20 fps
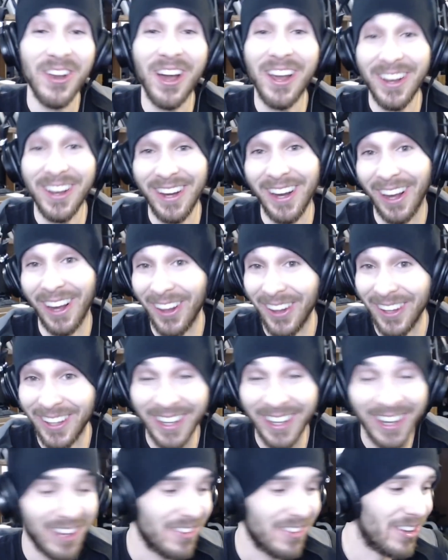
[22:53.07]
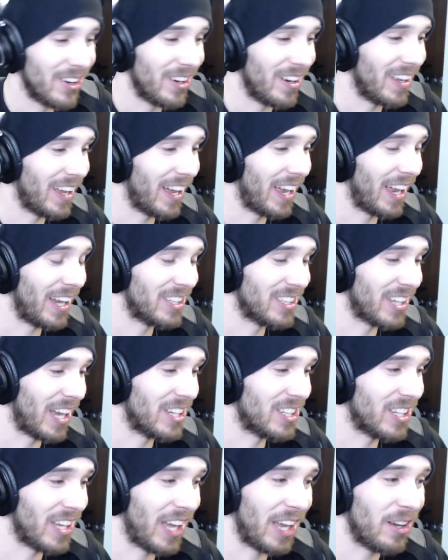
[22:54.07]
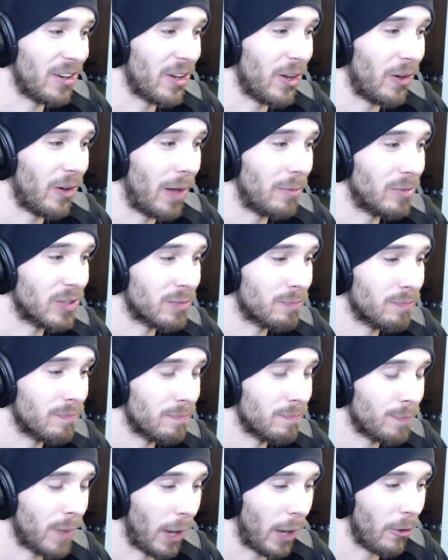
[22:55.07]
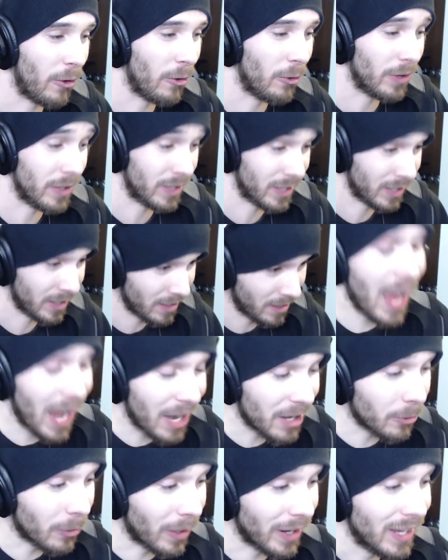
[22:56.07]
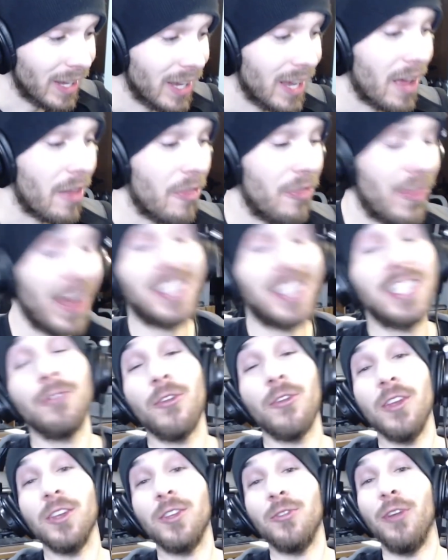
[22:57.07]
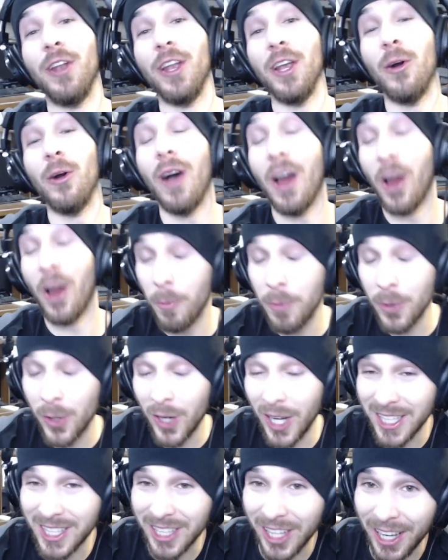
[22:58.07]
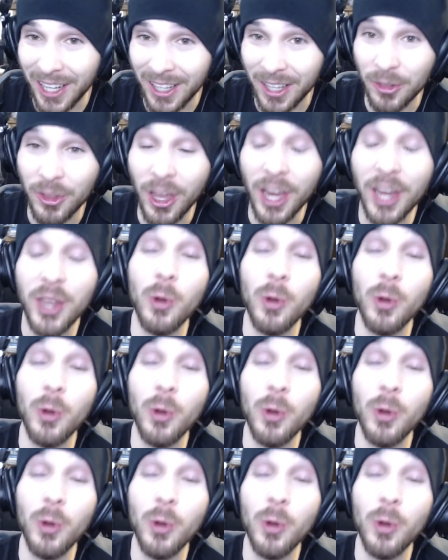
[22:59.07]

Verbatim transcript: They're not ugly. They're I just I just I don't know. I'm just paranoid. Anyway, that's it for this video. I hope you guys liked it.